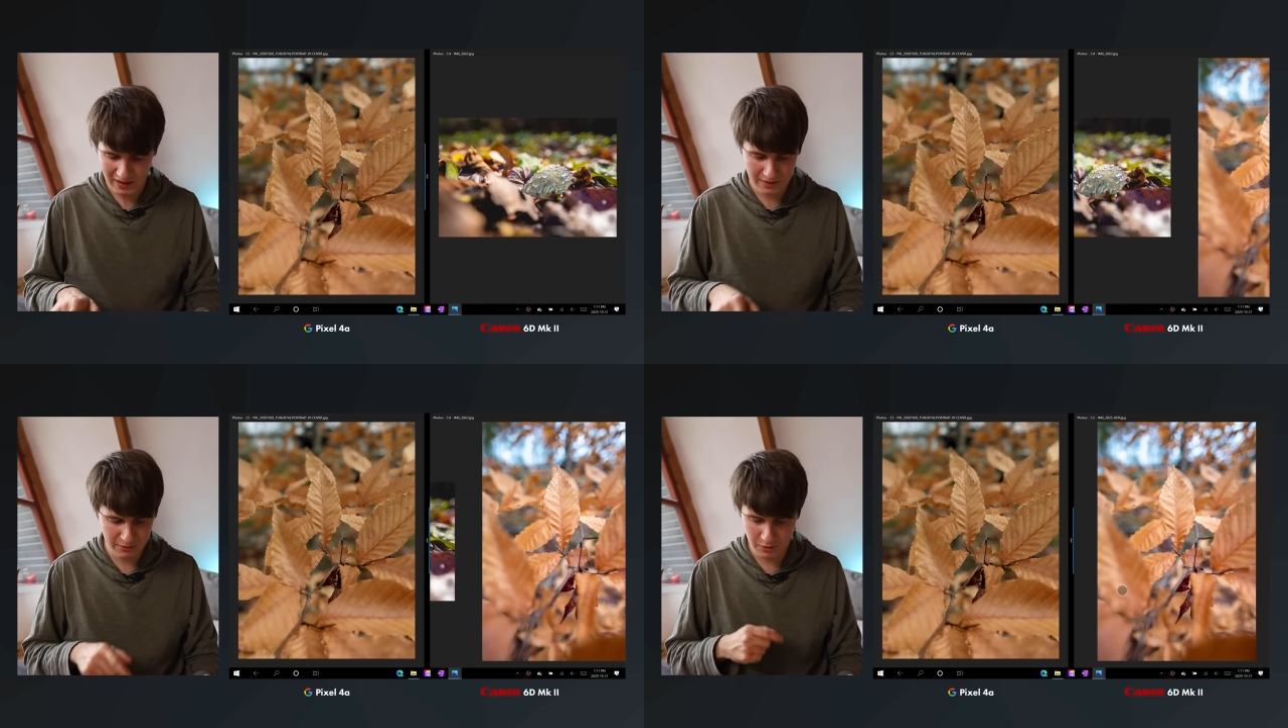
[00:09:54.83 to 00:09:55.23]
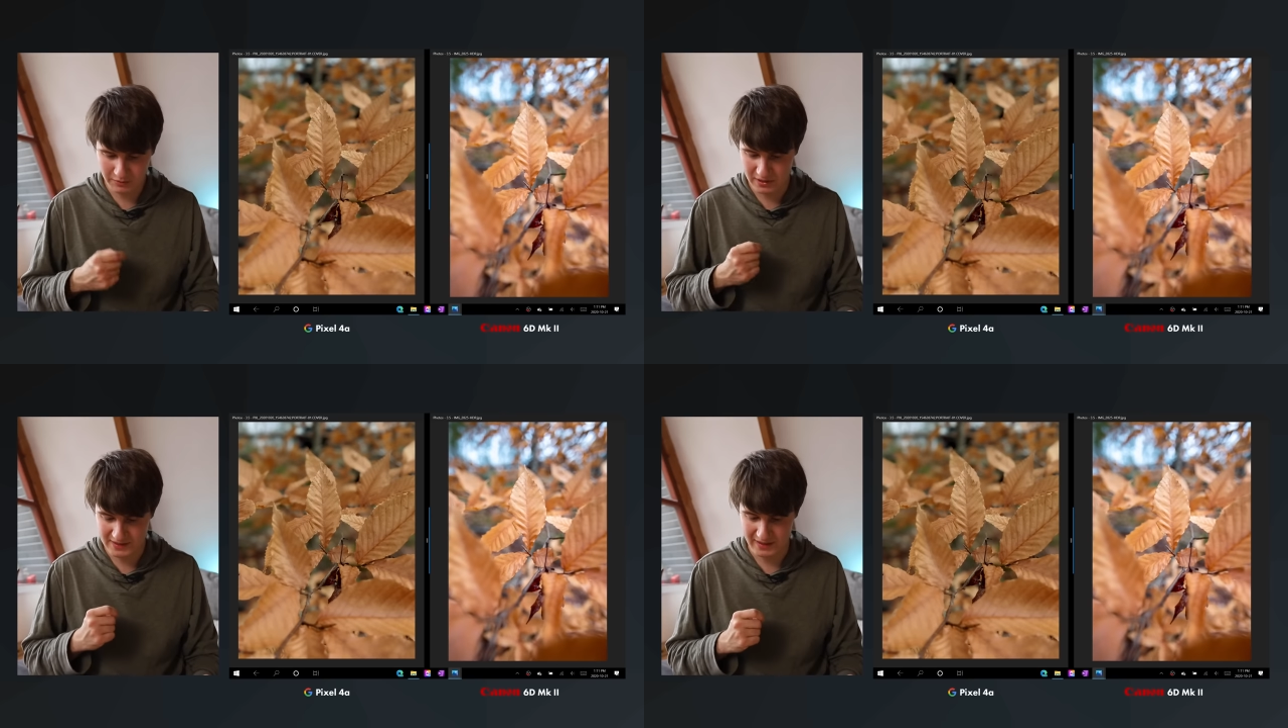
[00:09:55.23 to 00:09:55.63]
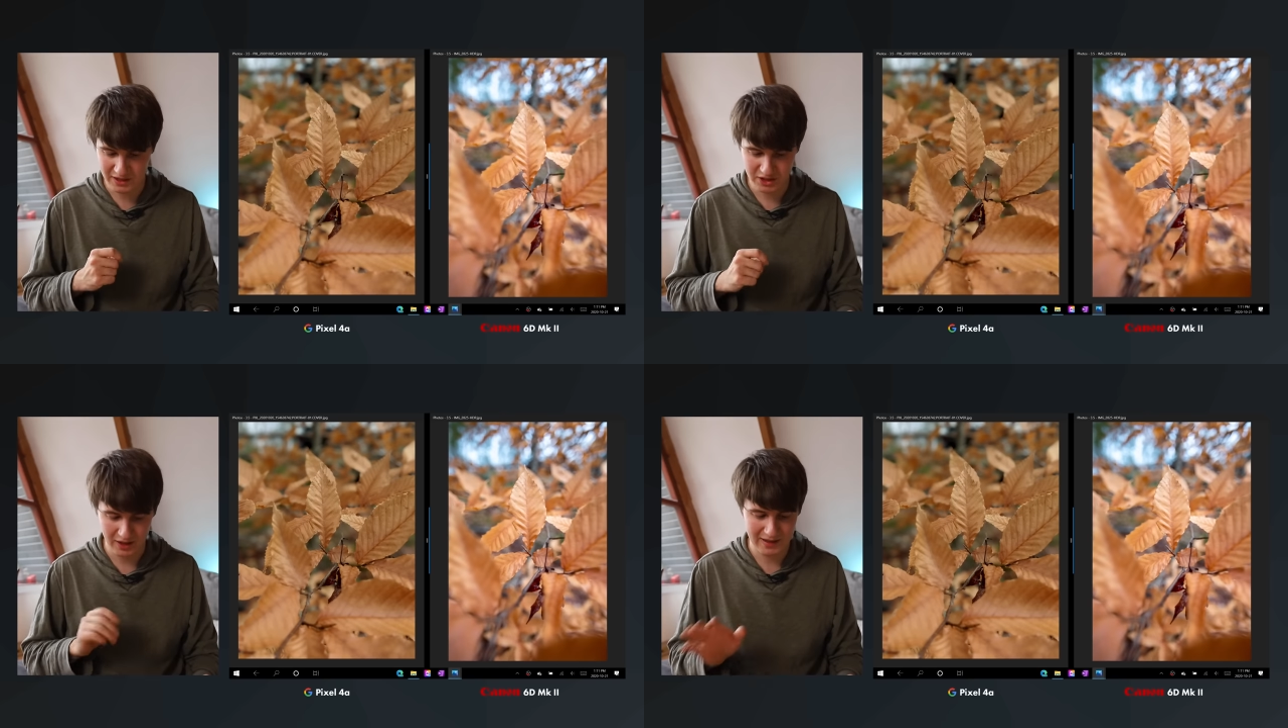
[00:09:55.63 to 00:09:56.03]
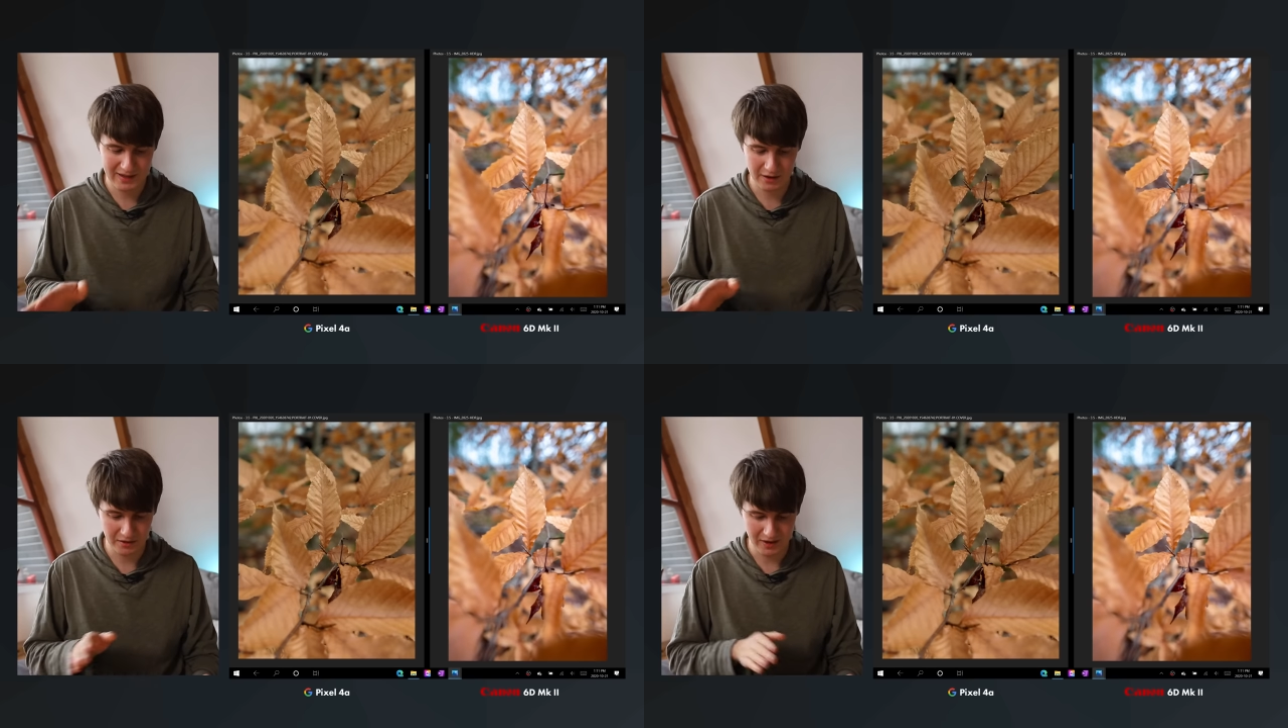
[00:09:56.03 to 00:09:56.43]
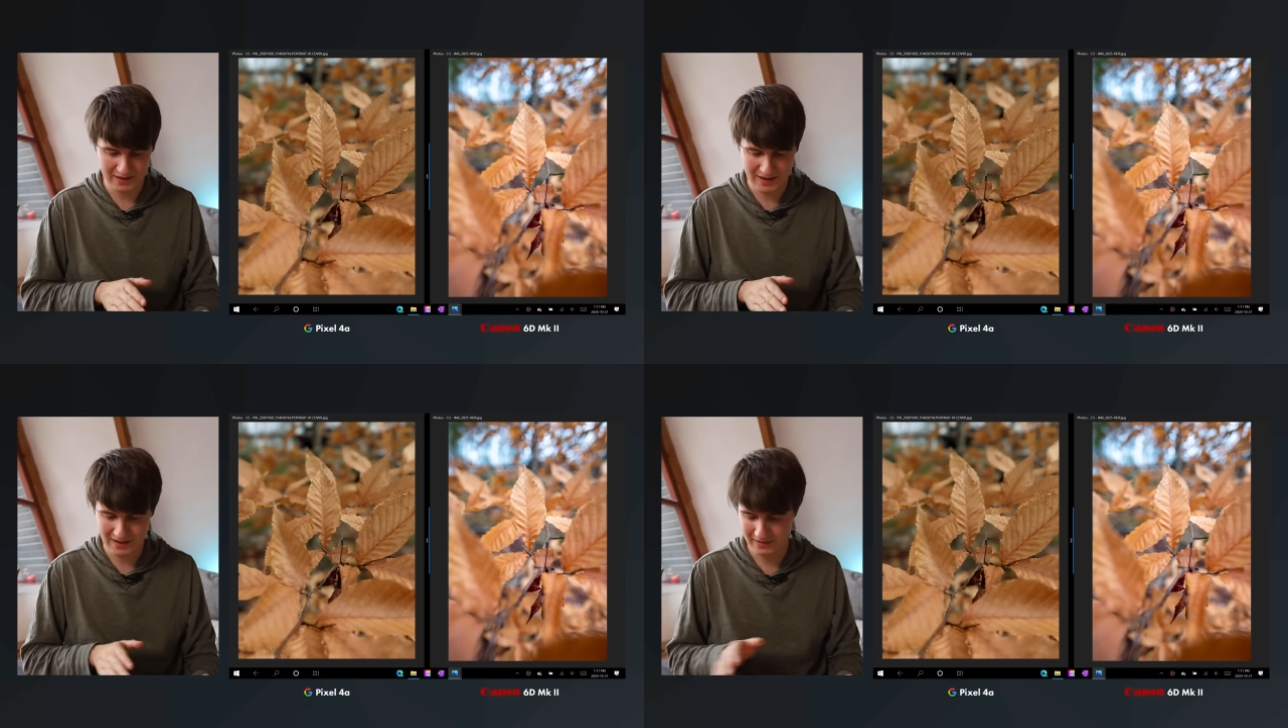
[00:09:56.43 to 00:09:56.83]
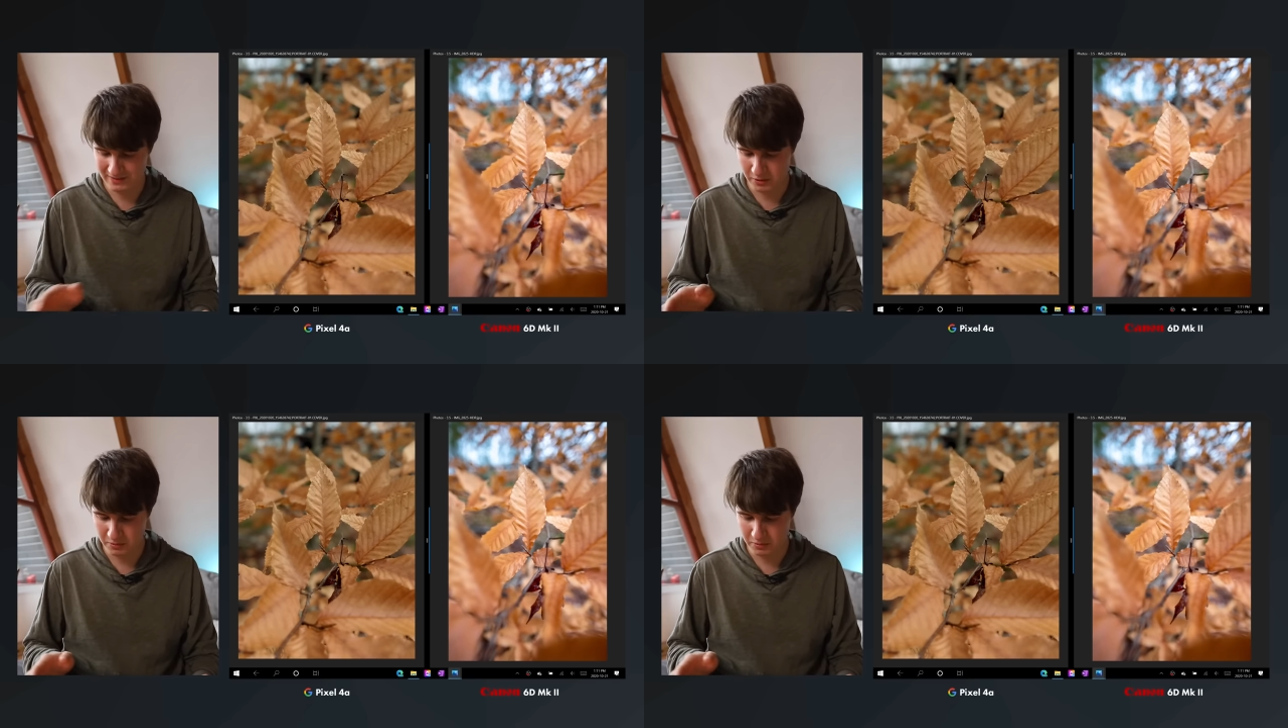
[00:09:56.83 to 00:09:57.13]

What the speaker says: If we move to the second shot here, again,